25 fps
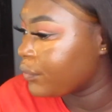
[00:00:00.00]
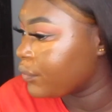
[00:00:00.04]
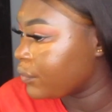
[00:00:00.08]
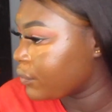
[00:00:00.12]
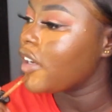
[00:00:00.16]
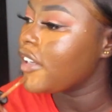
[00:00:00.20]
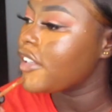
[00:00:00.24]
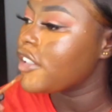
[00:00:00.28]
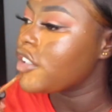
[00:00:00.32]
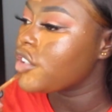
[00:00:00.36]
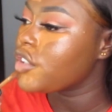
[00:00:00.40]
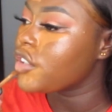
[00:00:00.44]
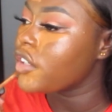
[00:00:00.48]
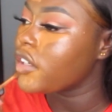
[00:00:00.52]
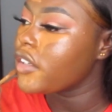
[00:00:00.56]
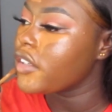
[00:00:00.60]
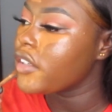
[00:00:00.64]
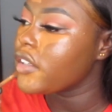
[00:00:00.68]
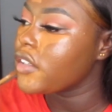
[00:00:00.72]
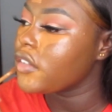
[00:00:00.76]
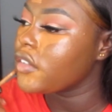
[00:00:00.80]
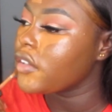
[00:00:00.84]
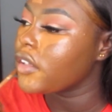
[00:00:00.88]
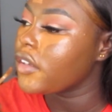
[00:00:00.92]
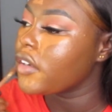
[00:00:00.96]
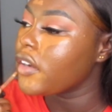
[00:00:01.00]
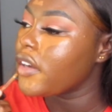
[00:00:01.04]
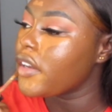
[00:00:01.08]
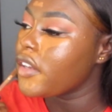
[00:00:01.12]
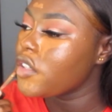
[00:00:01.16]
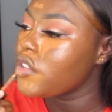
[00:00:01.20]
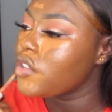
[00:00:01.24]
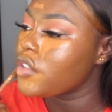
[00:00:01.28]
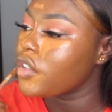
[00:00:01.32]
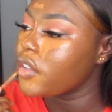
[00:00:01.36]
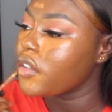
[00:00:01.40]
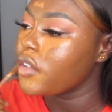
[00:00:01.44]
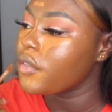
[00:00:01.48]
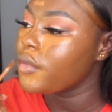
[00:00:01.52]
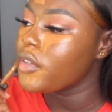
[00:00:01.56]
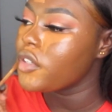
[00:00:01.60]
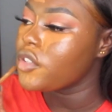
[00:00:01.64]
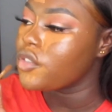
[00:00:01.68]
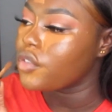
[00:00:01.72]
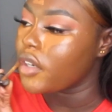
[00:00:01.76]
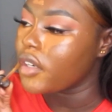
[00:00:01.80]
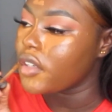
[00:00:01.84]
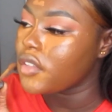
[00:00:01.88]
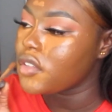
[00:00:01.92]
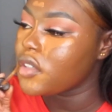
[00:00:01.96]
I started with
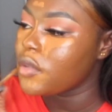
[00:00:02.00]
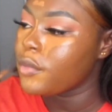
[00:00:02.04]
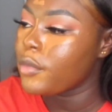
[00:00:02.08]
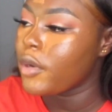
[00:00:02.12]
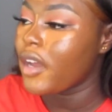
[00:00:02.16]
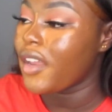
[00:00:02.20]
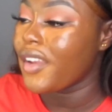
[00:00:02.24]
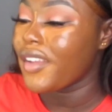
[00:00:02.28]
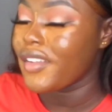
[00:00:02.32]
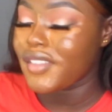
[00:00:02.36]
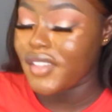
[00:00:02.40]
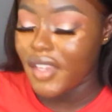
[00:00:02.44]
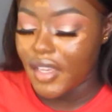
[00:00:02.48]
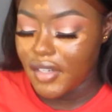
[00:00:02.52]
drugstore products,